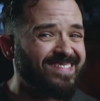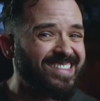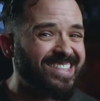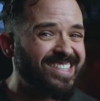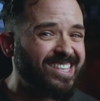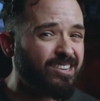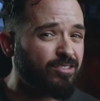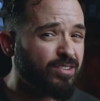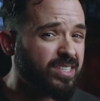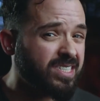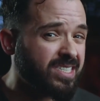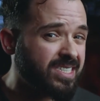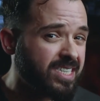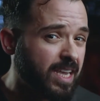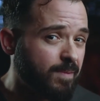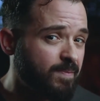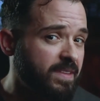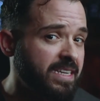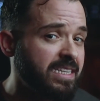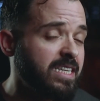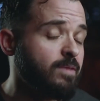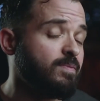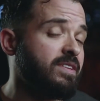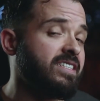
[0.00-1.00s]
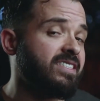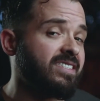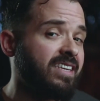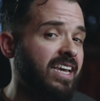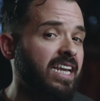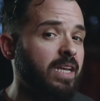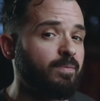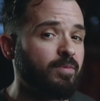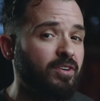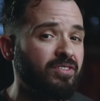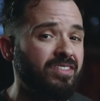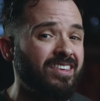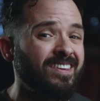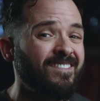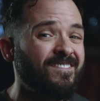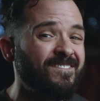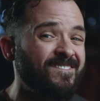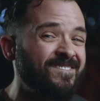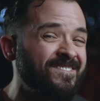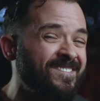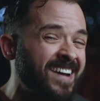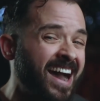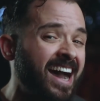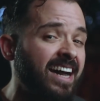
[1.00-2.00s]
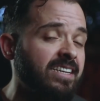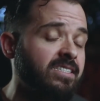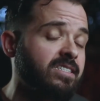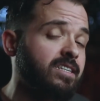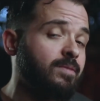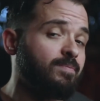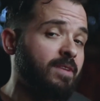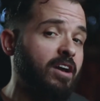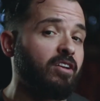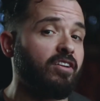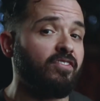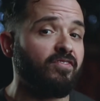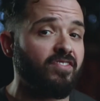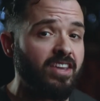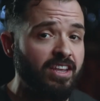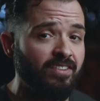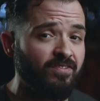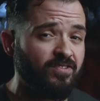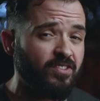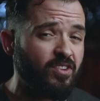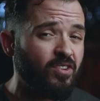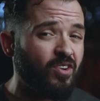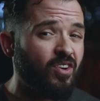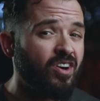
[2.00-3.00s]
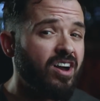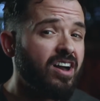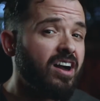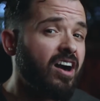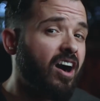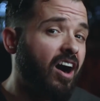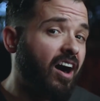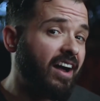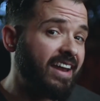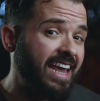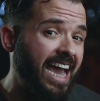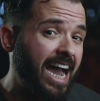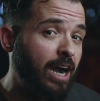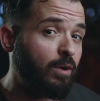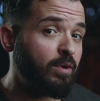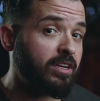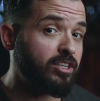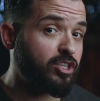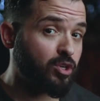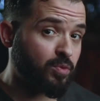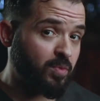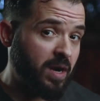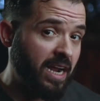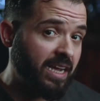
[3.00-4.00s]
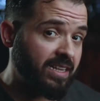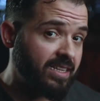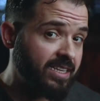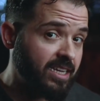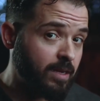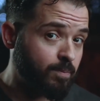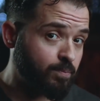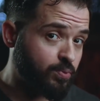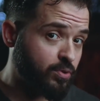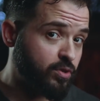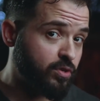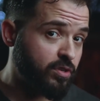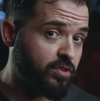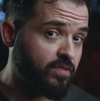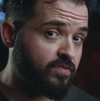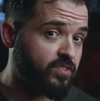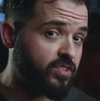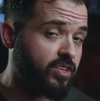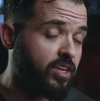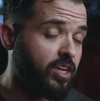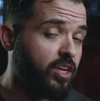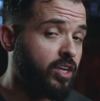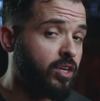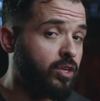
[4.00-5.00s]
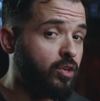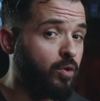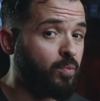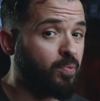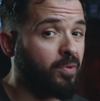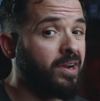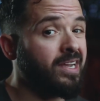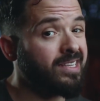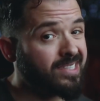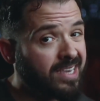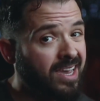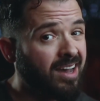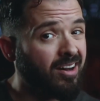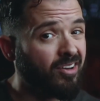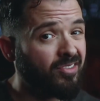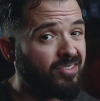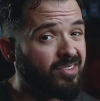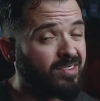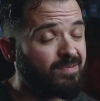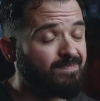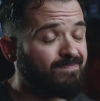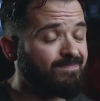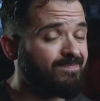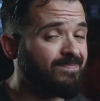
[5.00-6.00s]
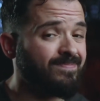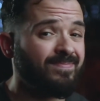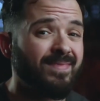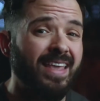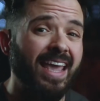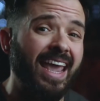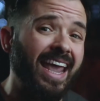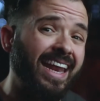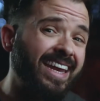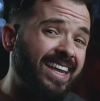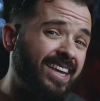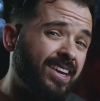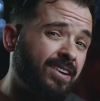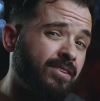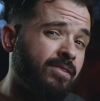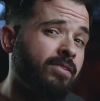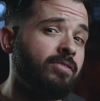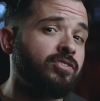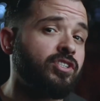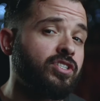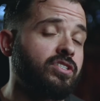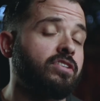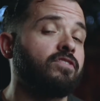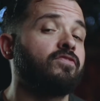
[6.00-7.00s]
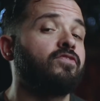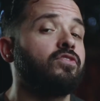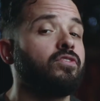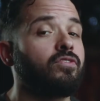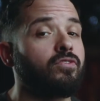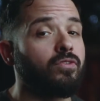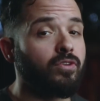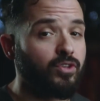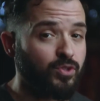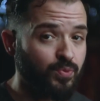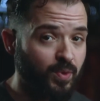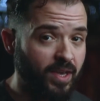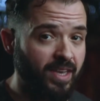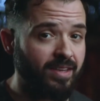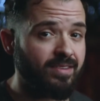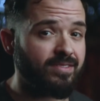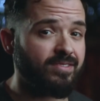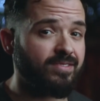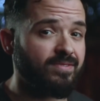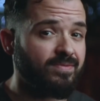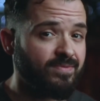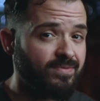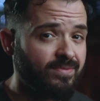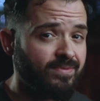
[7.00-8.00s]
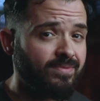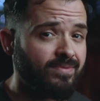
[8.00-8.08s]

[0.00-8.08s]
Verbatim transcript: there's something to be said about the vast amount of info on how it directly improves your brain's health. And here are just a few of those ways.